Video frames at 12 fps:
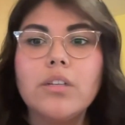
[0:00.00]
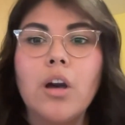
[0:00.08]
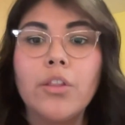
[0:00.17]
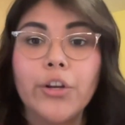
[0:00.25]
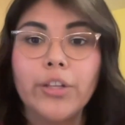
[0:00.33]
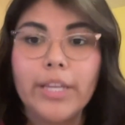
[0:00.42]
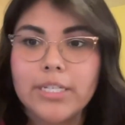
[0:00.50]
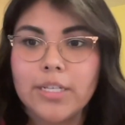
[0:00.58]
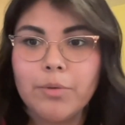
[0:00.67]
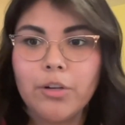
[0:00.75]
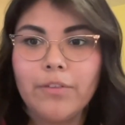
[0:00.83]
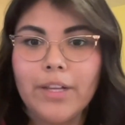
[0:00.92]
on their
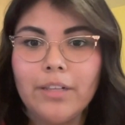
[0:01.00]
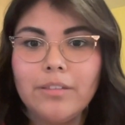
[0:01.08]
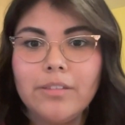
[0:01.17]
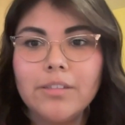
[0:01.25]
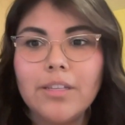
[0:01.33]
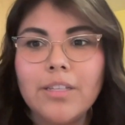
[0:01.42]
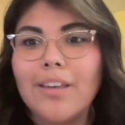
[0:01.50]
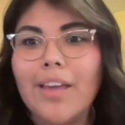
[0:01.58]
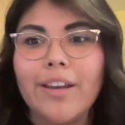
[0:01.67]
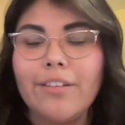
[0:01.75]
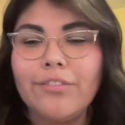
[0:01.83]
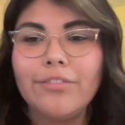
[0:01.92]
LinkedIn profiles is
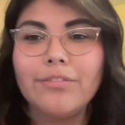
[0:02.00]
kind of